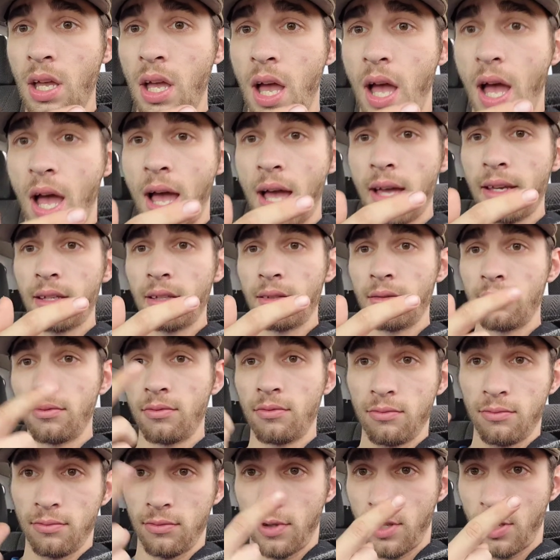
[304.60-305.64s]
I
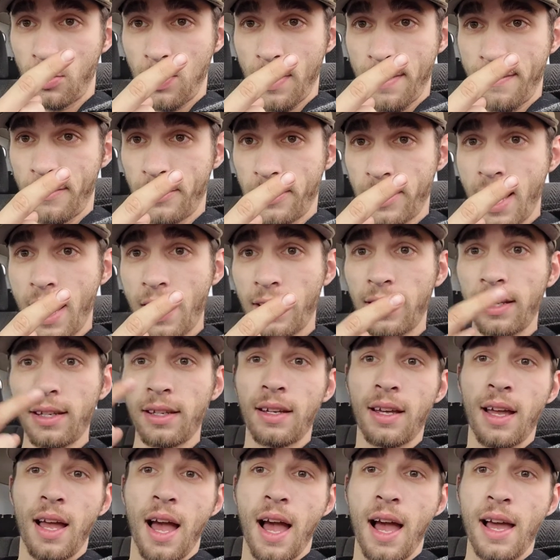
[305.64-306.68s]
swivel
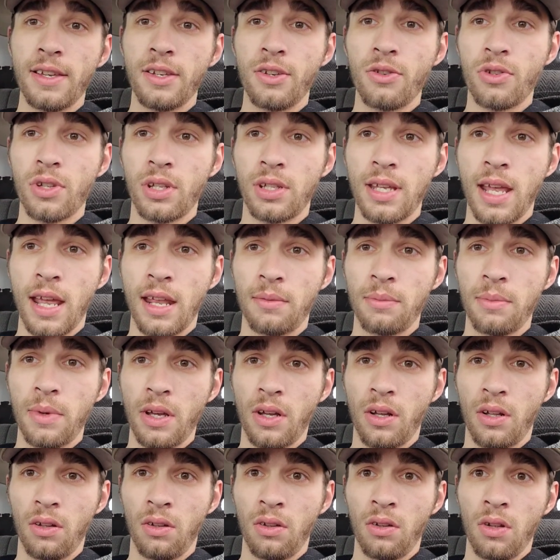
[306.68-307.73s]
socket. I used a ten
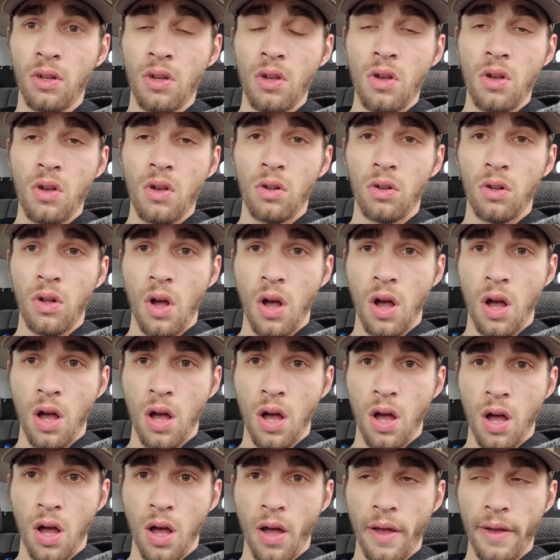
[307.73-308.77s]
mil
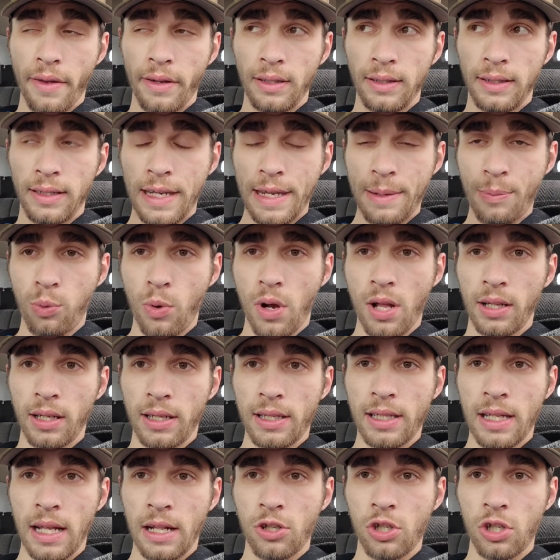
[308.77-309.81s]
uh, deep well
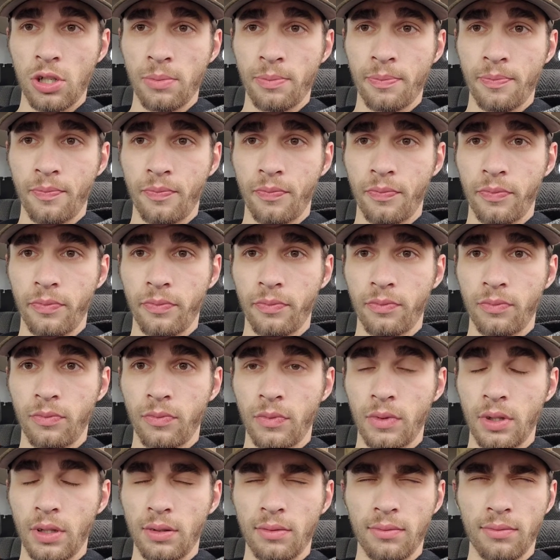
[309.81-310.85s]
extension,
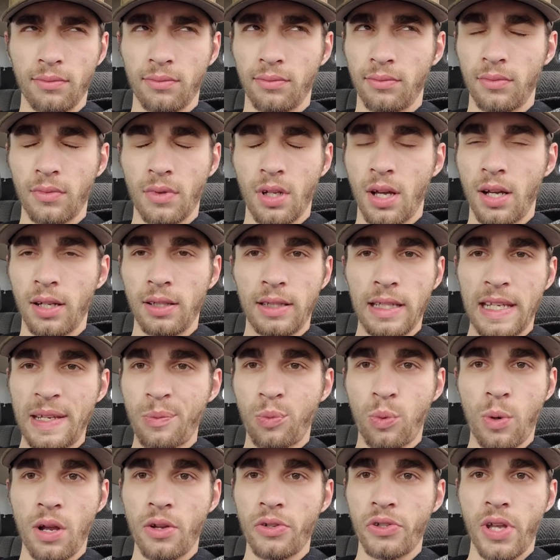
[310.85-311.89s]
a deep
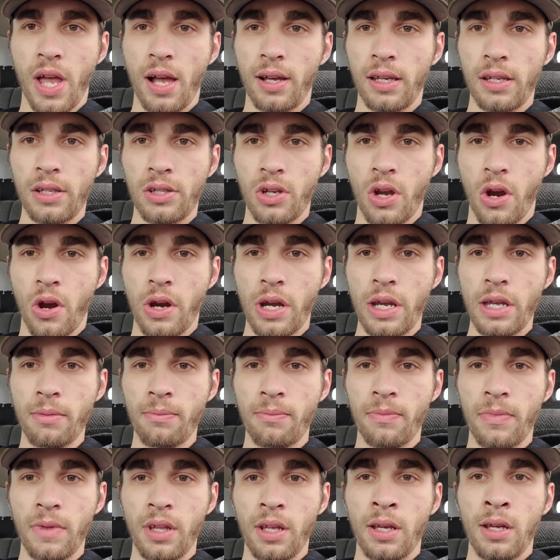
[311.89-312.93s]
well socket. Sorry,
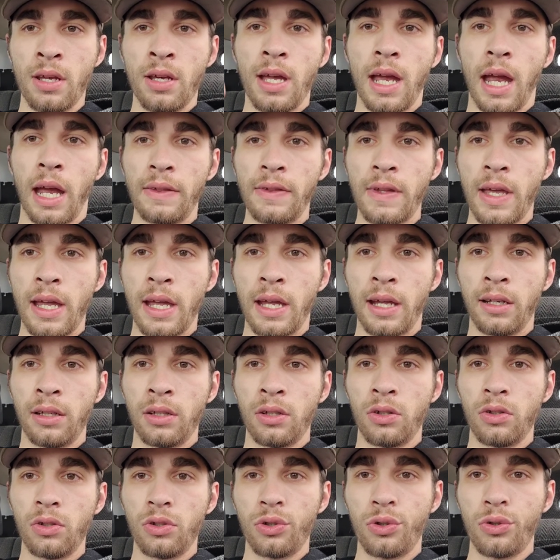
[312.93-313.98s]
and
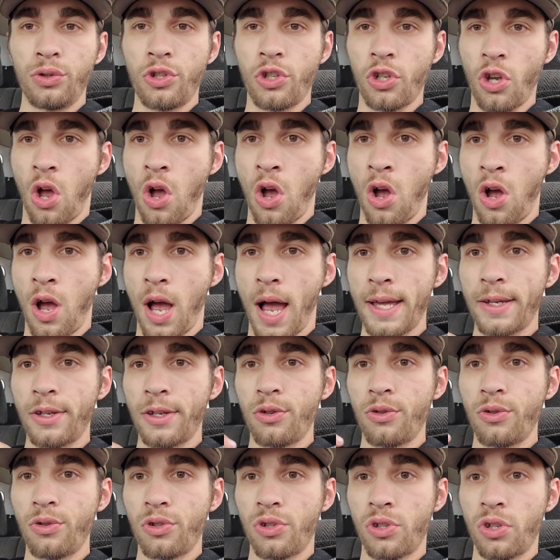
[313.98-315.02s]
then you saw I
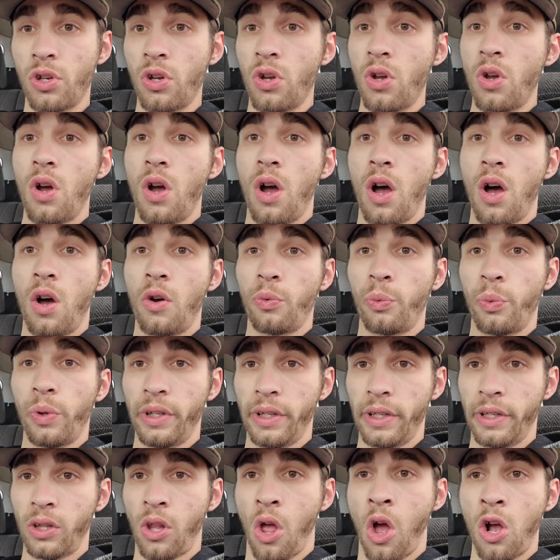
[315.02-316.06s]
used a
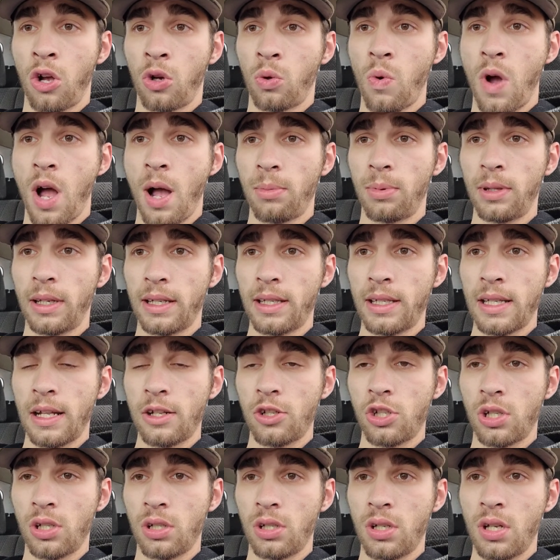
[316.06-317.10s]
really long wobble
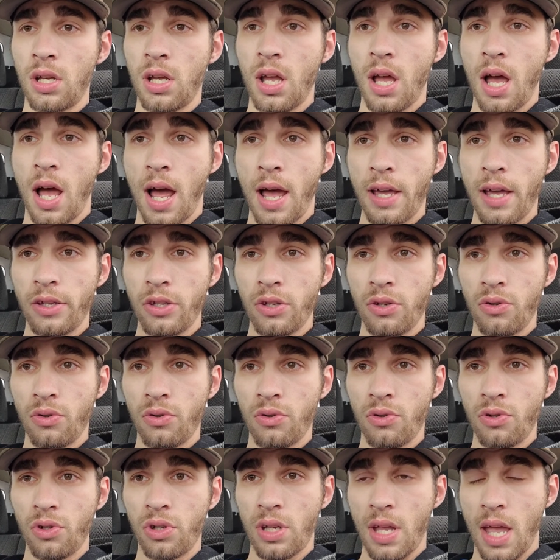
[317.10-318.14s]
extension. I
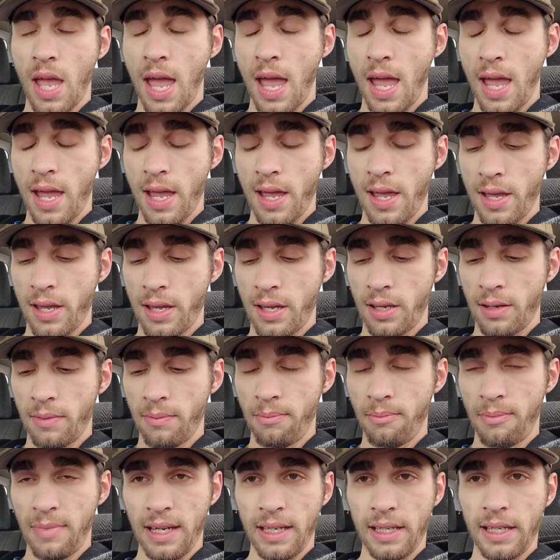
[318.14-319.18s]
used a
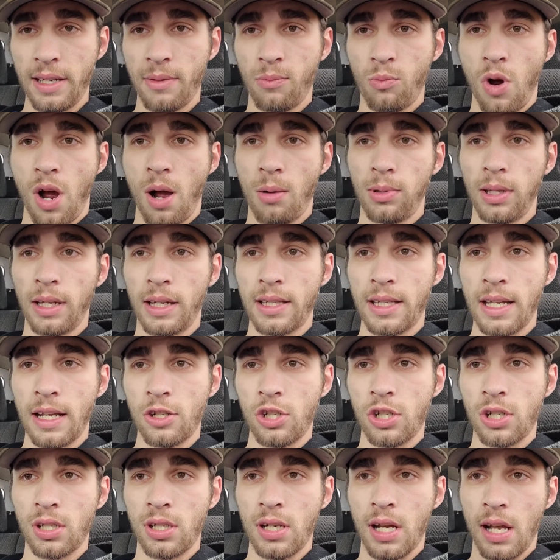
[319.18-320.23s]
medium wobble
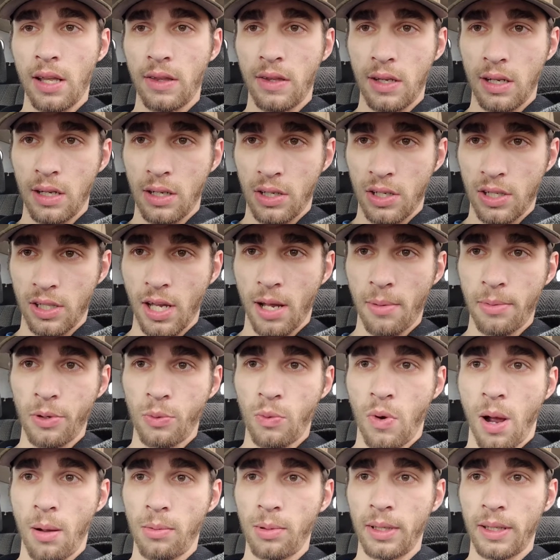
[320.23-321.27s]
extension, and then a stubby
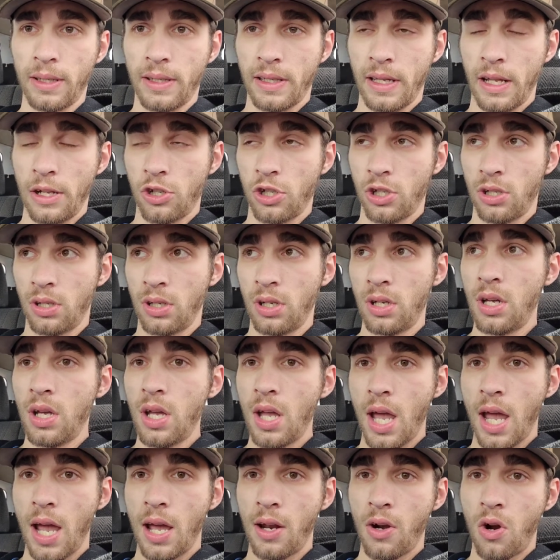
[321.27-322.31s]
wobble extension,
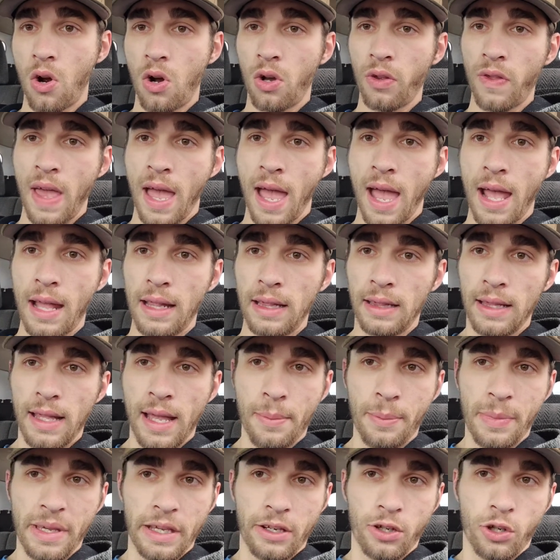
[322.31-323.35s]
and all that
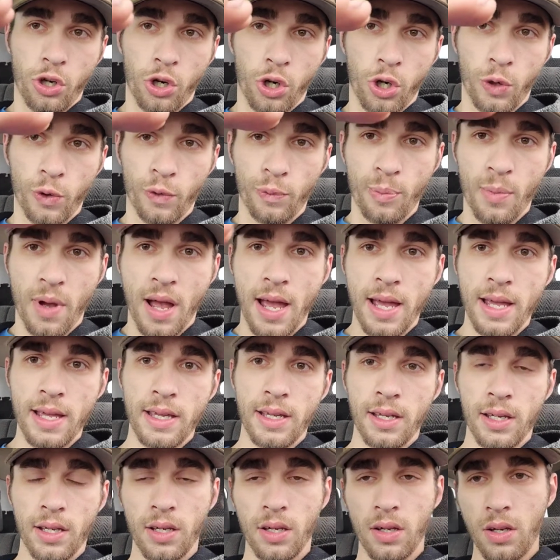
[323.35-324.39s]
let me curve
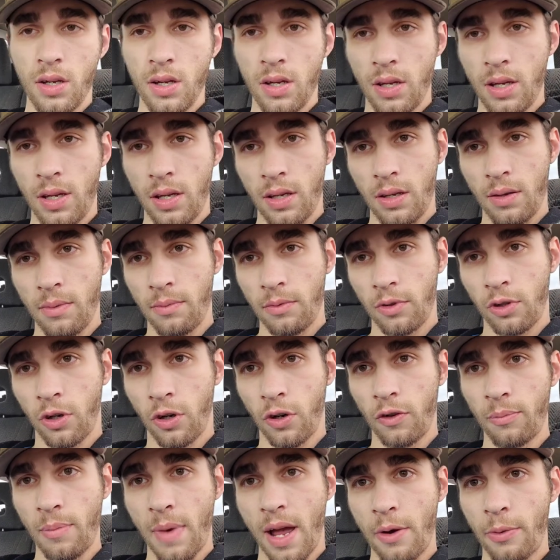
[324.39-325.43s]
my
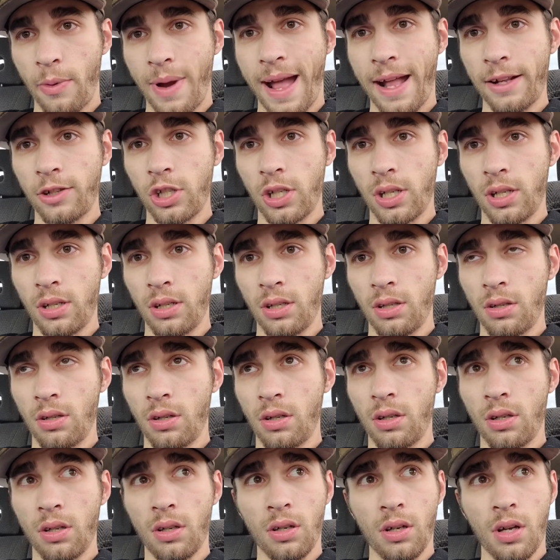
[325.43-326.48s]
curve my ratchet
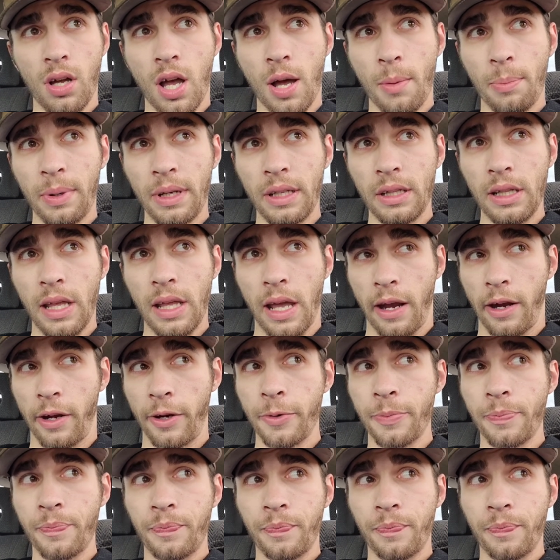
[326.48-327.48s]
up in there